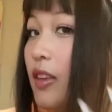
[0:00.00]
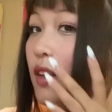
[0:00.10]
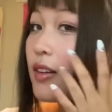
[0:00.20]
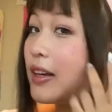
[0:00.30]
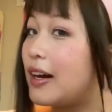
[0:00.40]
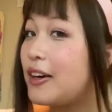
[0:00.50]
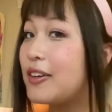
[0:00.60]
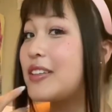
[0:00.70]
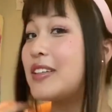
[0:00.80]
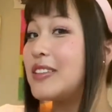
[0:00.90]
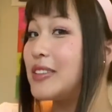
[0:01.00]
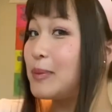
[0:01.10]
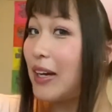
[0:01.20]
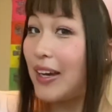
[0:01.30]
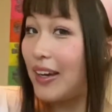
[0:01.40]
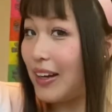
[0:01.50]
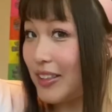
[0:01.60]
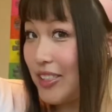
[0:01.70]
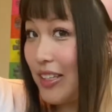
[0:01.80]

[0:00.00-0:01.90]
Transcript: Now here's my Hachi